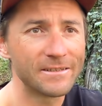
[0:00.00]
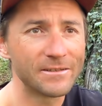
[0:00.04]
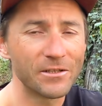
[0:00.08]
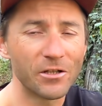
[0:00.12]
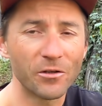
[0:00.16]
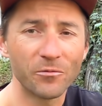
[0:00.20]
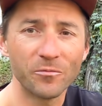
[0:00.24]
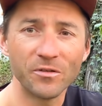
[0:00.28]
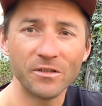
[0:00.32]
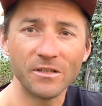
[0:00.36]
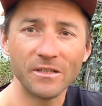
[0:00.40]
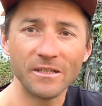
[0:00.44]

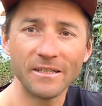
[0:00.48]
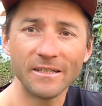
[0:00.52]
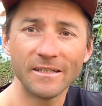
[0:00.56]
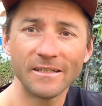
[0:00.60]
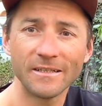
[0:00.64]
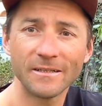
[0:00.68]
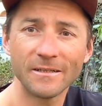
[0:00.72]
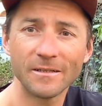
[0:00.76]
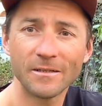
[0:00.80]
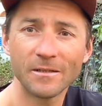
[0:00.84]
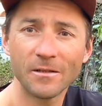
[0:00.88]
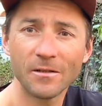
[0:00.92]
There'll be
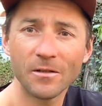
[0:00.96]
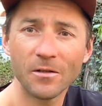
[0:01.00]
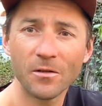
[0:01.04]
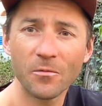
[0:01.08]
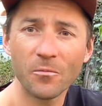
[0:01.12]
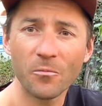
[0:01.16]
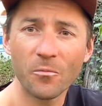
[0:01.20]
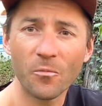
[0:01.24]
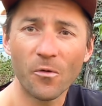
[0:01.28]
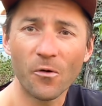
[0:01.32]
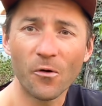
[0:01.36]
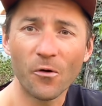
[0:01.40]

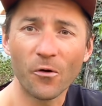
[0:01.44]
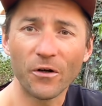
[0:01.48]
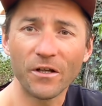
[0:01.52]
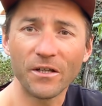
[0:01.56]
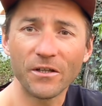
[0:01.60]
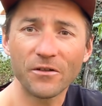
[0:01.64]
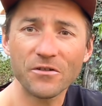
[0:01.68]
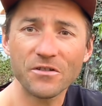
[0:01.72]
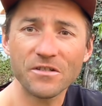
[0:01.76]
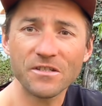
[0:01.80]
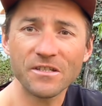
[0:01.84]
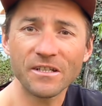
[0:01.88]
more
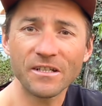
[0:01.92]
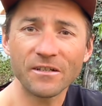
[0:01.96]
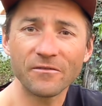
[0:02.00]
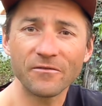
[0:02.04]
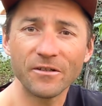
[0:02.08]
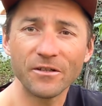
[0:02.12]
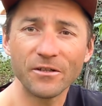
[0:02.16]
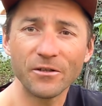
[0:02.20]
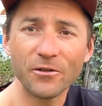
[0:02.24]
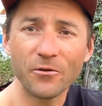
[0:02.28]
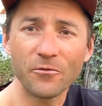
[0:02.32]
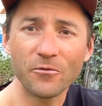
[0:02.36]
interesting
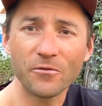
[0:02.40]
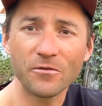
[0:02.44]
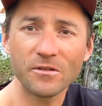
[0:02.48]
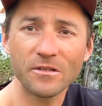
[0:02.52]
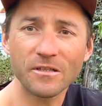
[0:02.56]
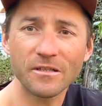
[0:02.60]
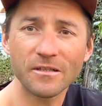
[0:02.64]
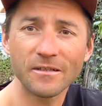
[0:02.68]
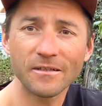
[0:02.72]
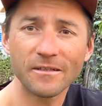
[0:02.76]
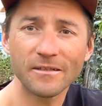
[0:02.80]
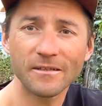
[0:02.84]

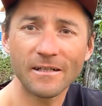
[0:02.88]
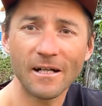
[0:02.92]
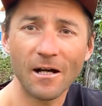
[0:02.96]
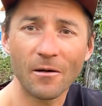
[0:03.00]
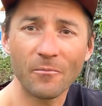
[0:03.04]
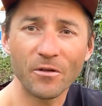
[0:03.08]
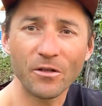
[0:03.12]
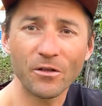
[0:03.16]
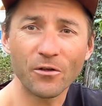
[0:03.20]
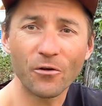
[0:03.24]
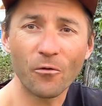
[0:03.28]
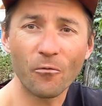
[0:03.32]
videos
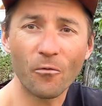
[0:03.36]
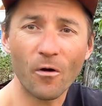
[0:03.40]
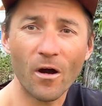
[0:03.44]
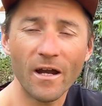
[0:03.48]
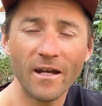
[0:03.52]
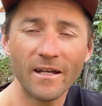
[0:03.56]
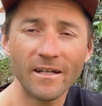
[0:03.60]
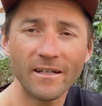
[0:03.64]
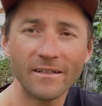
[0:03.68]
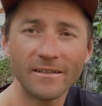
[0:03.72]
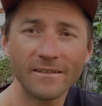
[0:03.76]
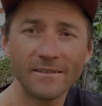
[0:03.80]
coming your
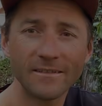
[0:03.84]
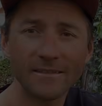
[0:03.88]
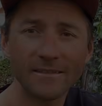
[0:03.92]
way.